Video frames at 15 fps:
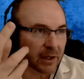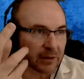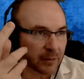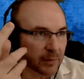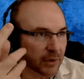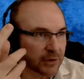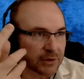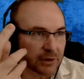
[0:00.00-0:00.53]
the
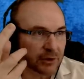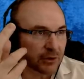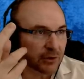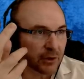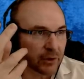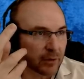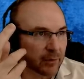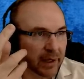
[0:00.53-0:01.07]
person you know
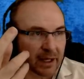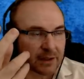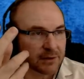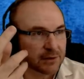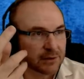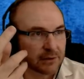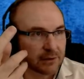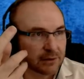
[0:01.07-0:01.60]
the
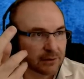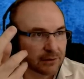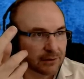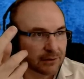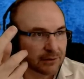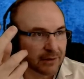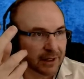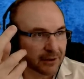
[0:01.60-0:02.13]
best,
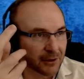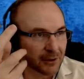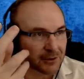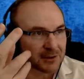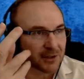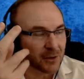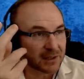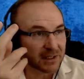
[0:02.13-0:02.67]
that knows
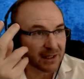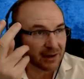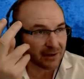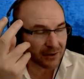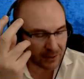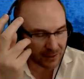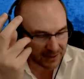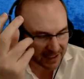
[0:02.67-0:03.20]
the
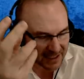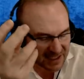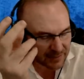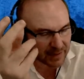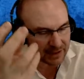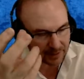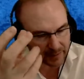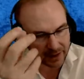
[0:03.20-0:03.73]
Old Testament
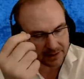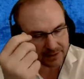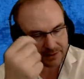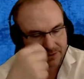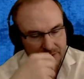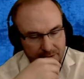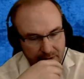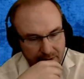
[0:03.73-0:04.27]
the best.
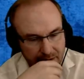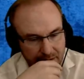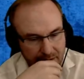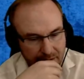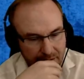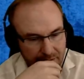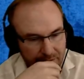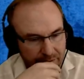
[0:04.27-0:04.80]

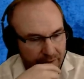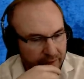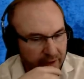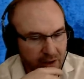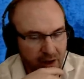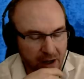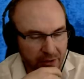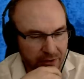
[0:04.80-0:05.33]
The
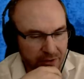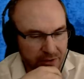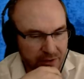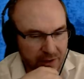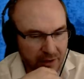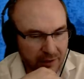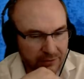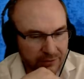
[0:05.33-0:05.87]
authors
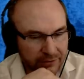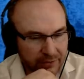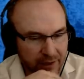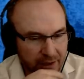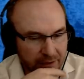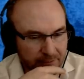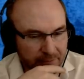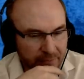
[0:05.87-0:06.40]
of
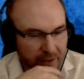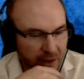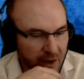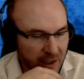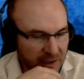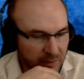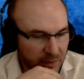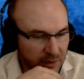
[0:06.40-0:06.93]
um, the
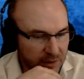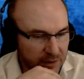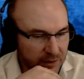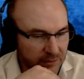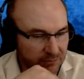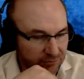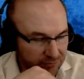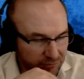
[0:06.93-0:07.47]
Gospels
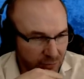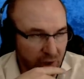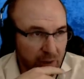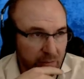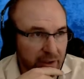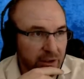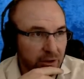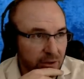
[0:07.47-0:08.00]

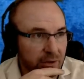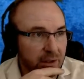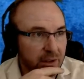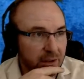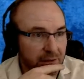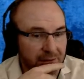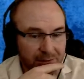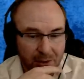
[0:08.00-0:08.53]
probably knew
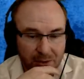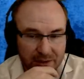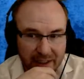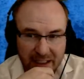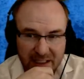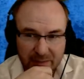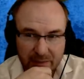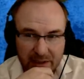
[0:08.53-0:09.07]
the Old
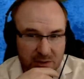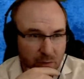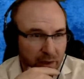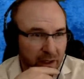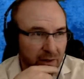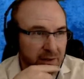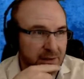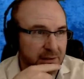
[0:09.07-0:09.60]
Testament as
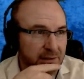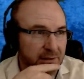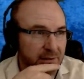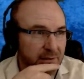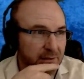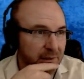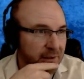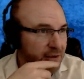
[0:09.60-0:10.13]
well as,
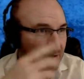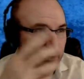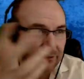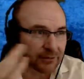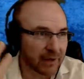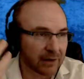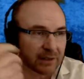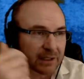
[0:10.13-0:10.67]
as your
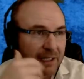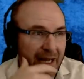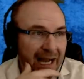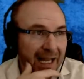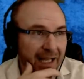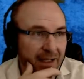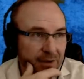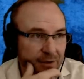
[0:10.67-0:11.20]
favorite
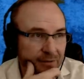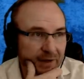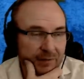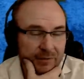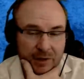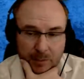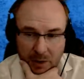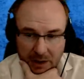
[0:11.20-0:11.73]
guy, your favorite
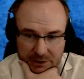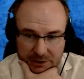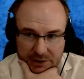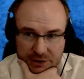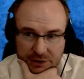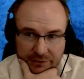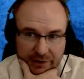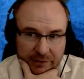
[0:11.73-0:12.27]
apologist,
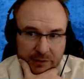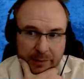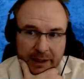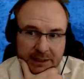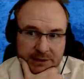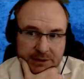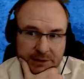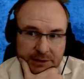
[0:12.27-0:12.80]
your favorite
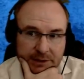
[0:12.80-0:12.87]
pastor.